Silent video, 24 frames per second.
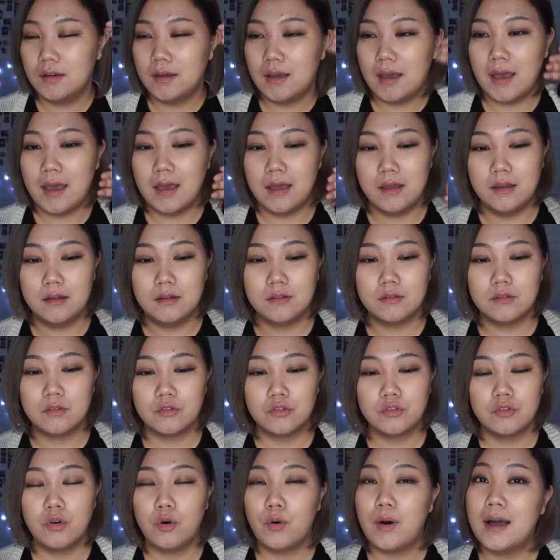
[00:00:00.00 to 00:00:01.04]
and
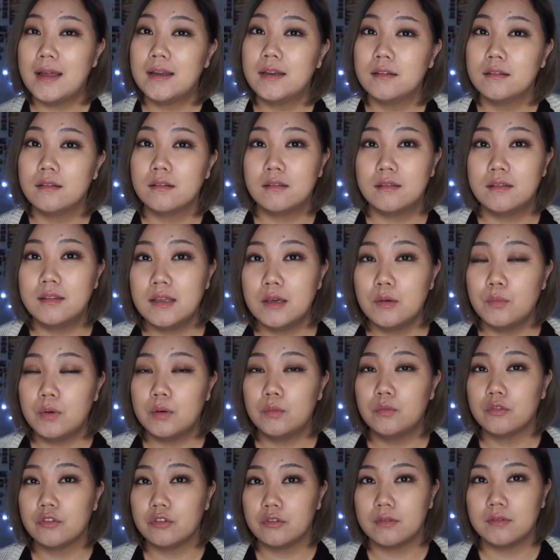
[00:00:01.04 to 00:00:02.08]
so I didn't see what
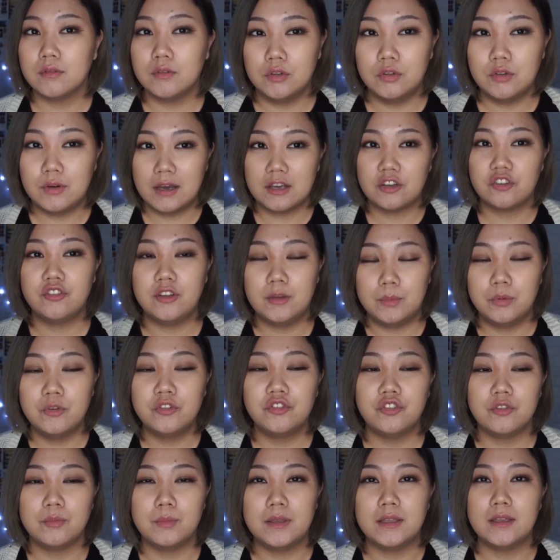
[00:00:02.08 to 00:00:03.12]
was, you know, actually
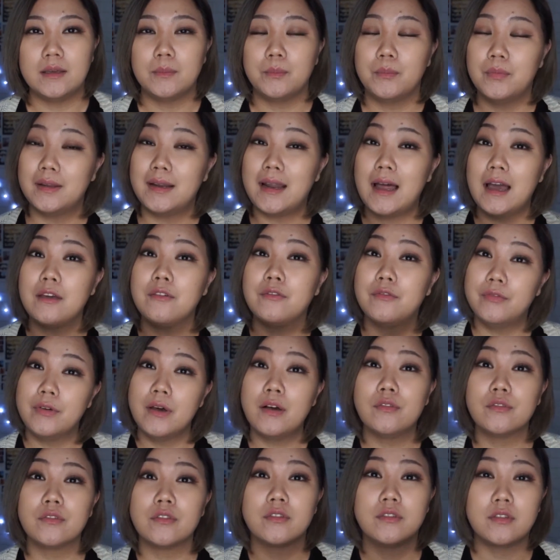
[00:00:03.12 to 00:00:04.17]
pushing me, but I
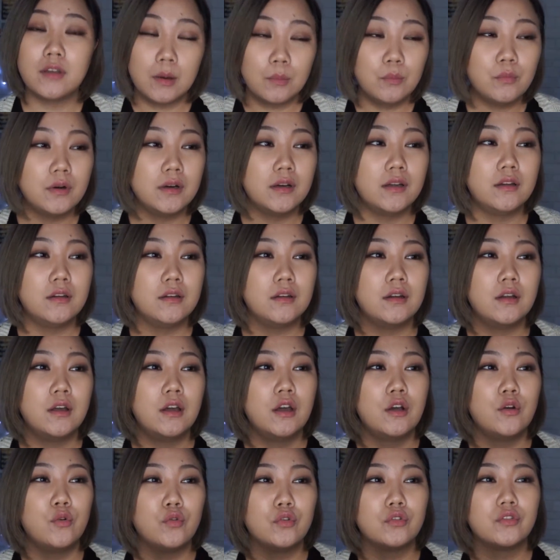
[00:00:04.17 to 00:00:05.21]
felt someone
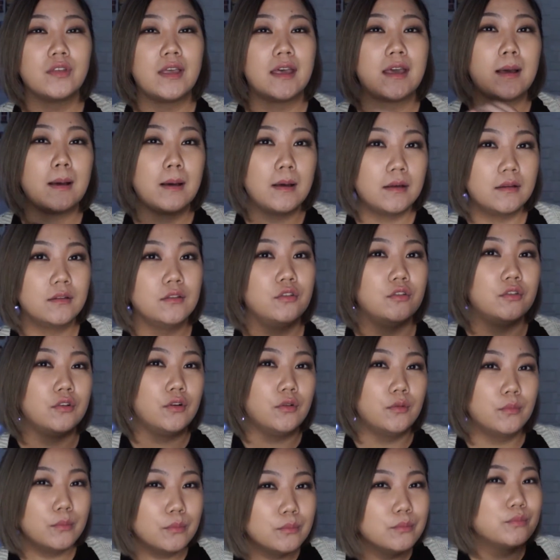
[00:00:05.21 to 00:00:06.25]
was like, you
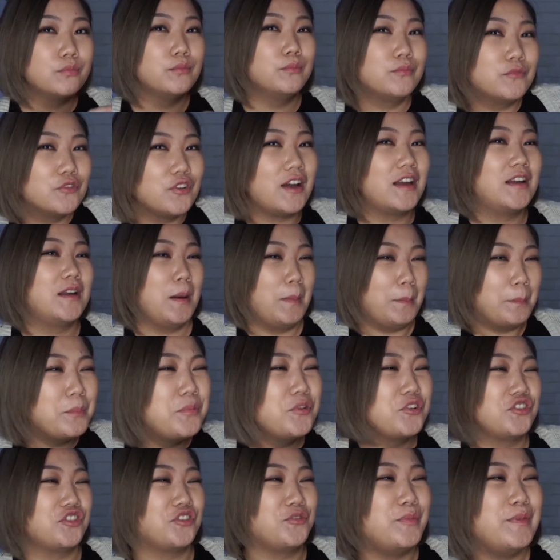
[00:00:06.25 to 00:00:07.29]
know, trying to
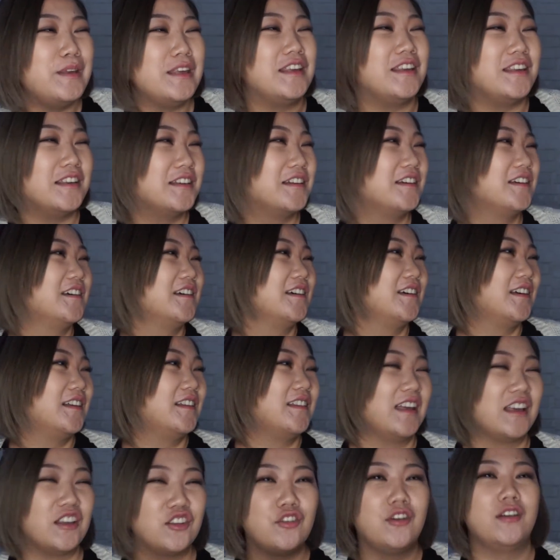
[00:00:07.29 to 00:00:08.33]
push me,
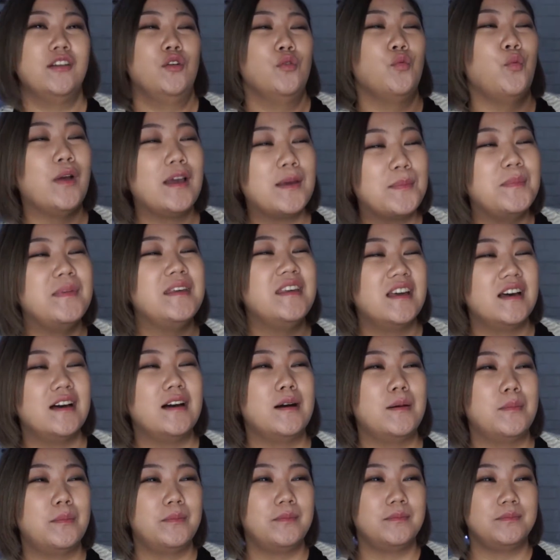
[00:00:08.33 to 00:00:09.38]
like trying to wake me
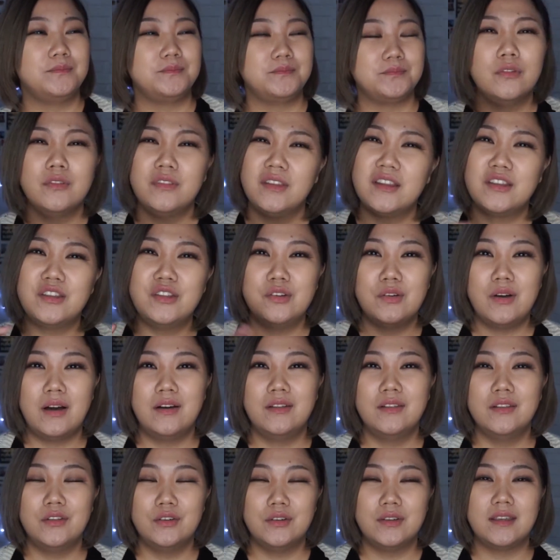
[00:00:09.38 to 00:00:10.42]
up. Like, you know how
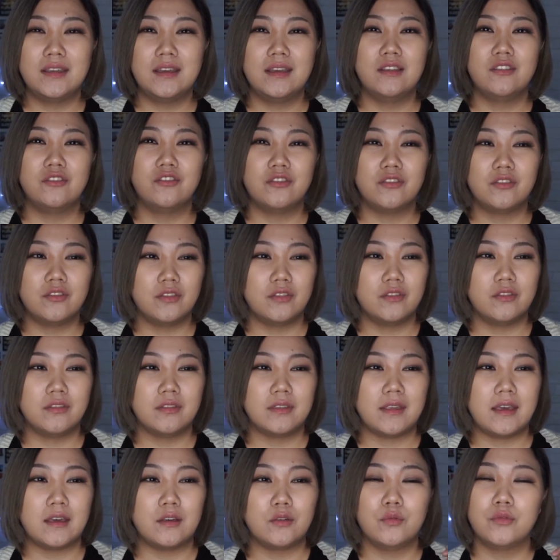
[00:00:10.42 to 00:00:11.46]
little kids just
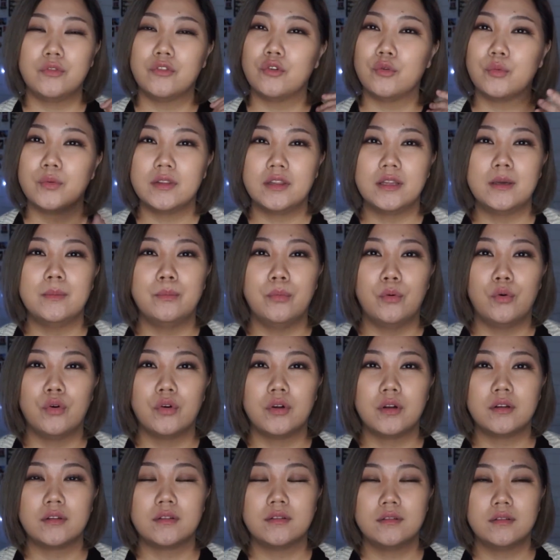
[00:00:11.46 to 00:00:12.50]
like when they're really
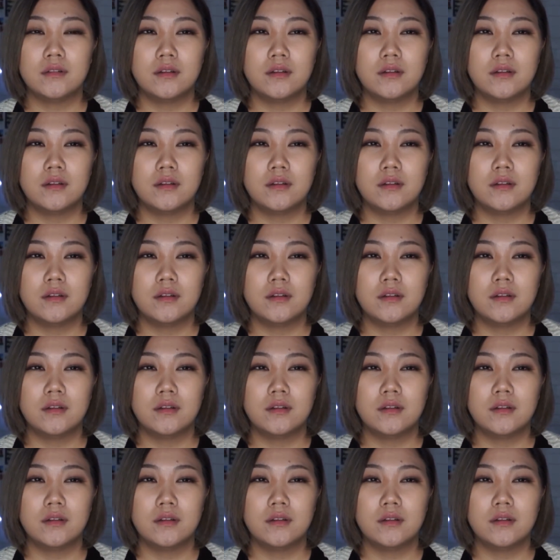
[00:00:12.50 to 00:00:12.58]
bored